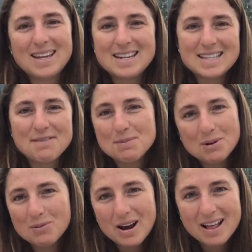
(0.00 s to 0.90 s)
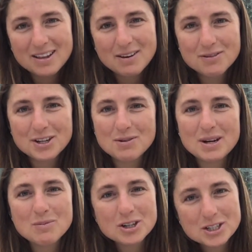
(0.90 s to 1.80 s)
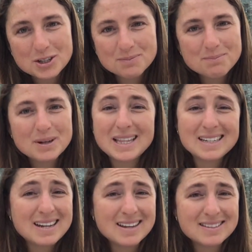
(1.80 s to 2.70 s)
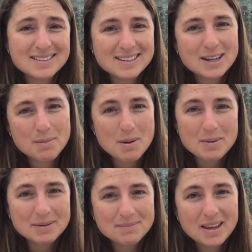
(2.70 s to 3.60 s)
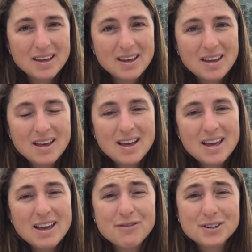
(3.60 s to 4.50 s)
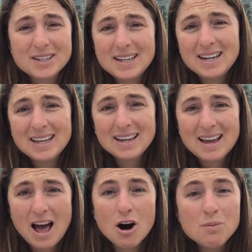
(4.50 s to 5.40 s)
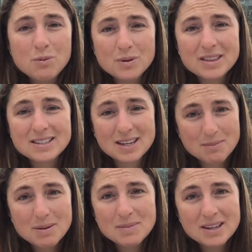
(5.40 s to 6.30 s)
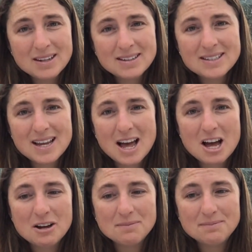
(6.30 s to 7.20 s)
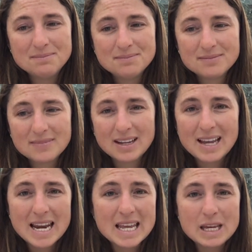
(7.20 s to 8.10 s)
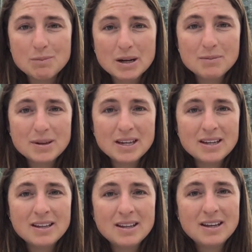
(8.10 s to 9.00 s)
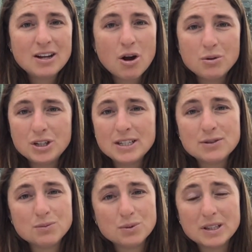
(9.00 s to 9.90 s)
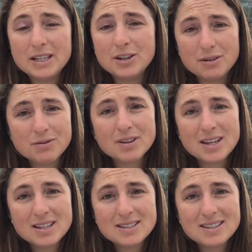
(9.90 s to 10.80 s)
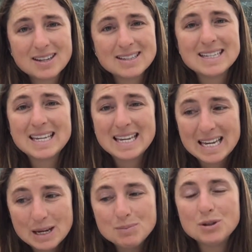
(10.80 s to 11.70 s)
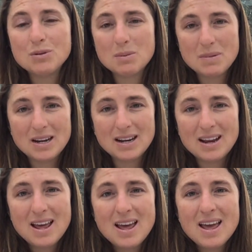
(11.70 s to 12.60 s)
it doesn't have to be a reality for you anymore, too. But that takes commitment. If you're needing help with this commitment, again, email me. Coaching is really good for this because it keeps you committed